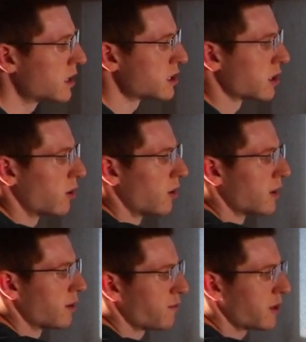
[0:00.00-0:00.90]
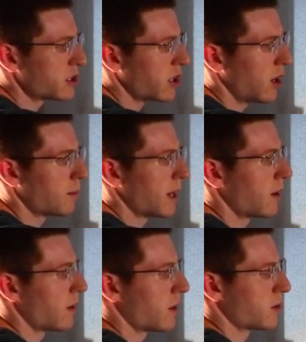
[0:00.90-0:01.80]
So the first
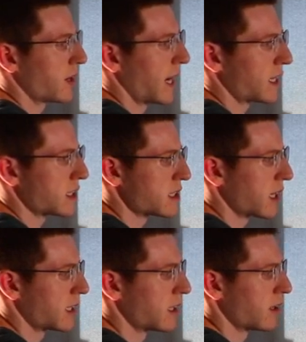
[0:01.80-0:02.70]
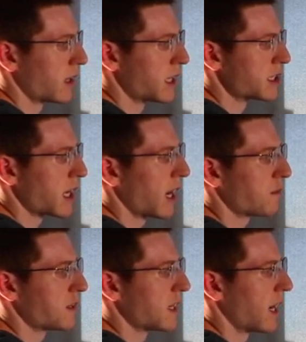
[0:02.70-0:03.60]
compound on the reactant side here is
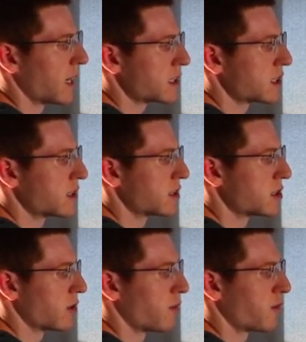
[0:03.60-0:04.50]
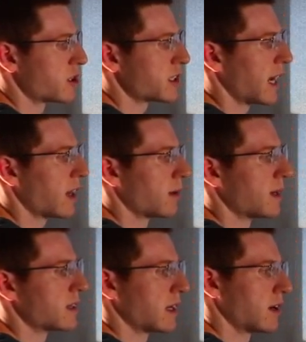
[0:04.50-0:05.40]
FeS. So the first
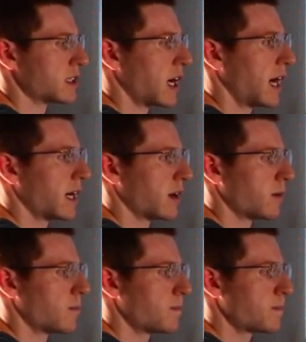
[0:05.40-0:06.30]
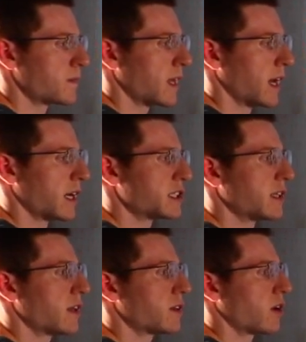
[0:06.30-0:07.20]
element there is iron. And I
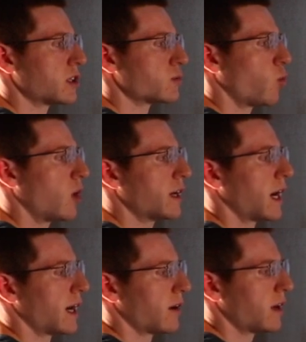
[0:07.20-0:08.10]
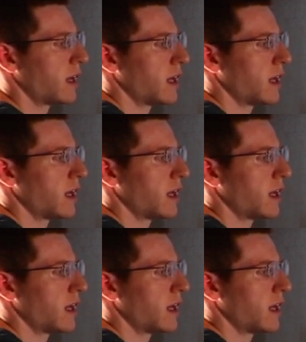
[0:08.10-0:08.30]
see that there is 1 iron.